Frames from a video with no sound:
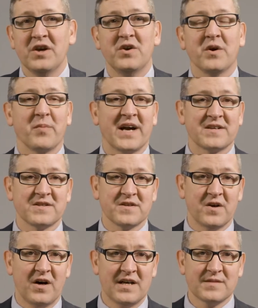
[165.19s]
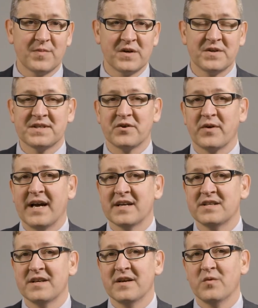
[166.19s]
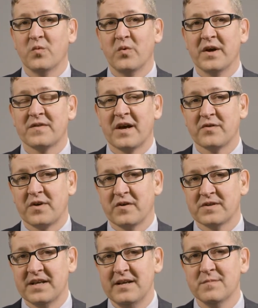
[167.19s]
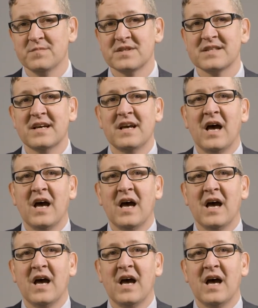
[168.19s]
You can practice in hospitals, interacting with healthcare teams,